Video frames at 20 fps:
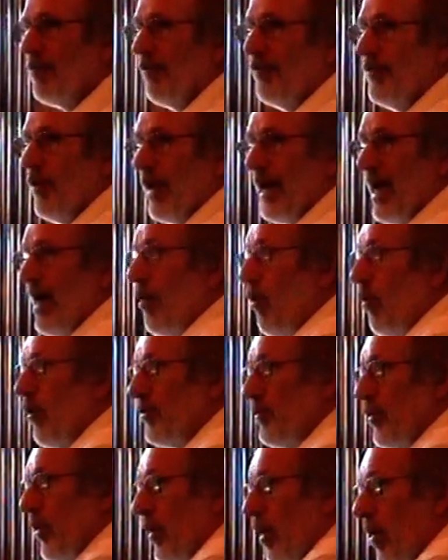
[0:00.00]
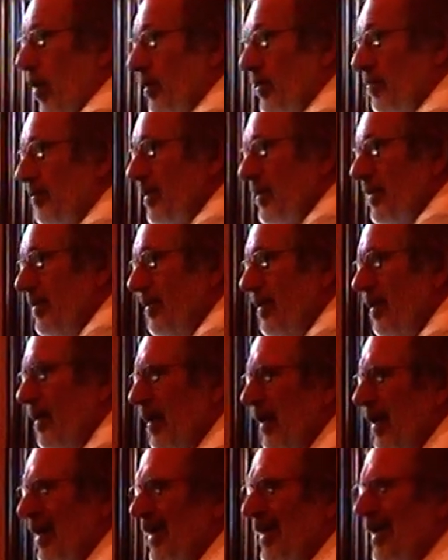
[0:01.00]
of your arm or your arm.
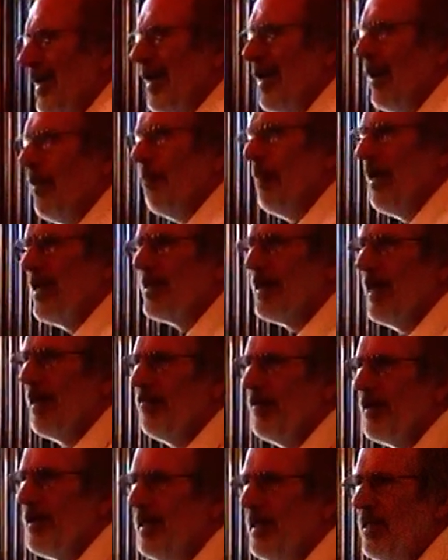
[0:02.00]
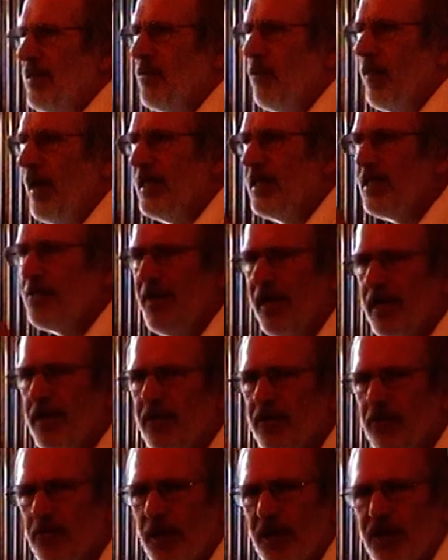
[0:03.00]
Must have a reason why it
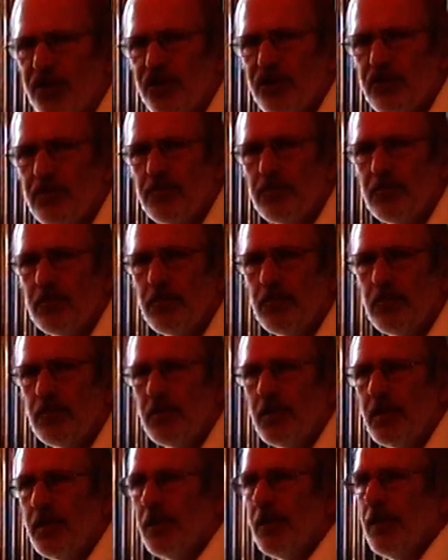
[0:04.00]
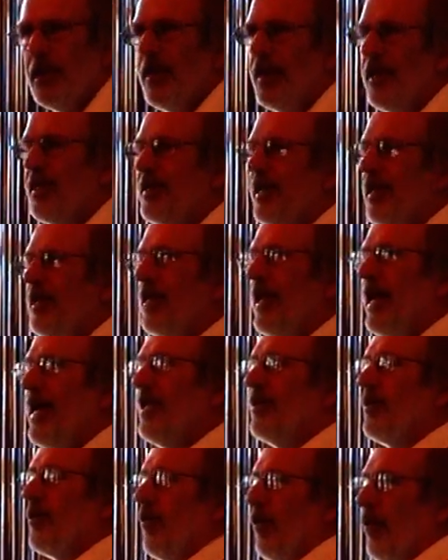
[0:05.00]
smelled so much. And then
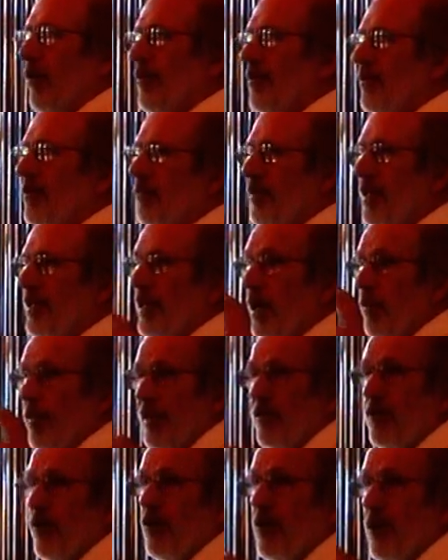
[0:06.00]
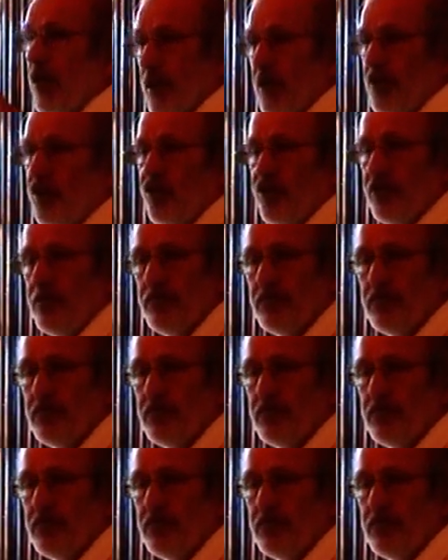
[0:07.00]
later on, when I went to college,